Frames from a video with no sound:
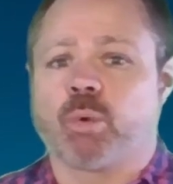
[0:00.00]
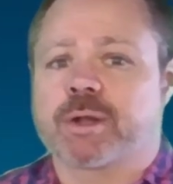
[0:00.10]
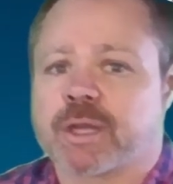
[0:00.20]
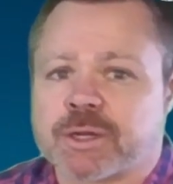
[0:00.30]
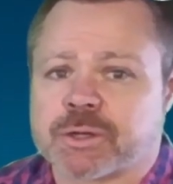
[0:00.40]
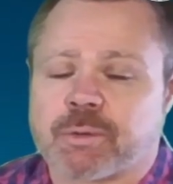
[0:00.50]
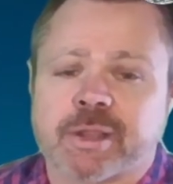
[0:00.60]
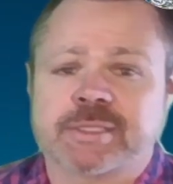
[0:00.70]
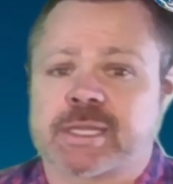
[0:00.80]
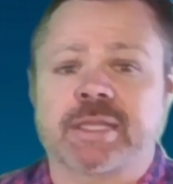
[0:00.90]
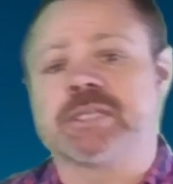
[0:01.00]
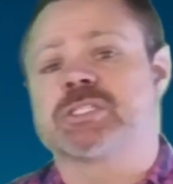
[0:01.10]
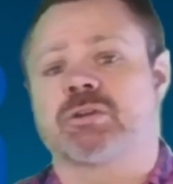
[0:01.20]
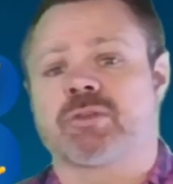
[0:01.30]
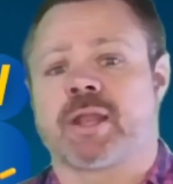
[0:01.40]
100 degrees at
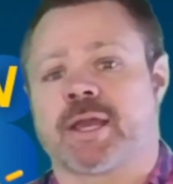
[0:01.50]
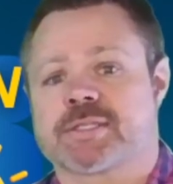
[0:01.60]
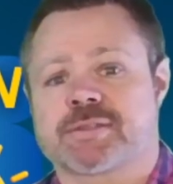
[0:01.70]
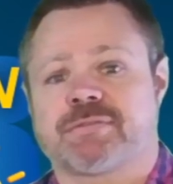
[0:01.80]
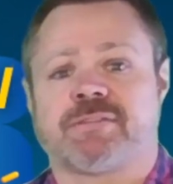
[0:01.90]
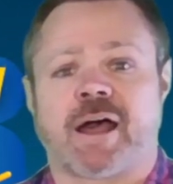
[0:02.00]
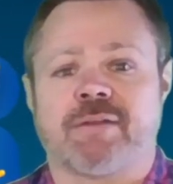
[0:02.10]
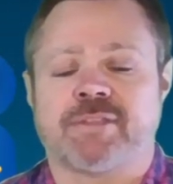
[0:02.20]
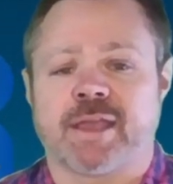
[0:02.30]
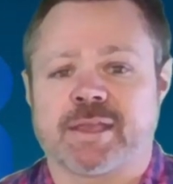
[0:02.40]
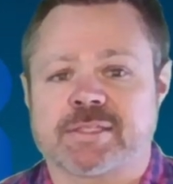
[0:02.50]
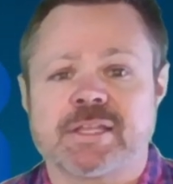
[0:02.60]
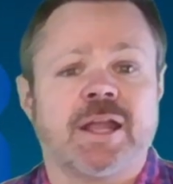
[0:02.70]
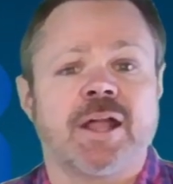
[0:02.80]
least over the next 5 days.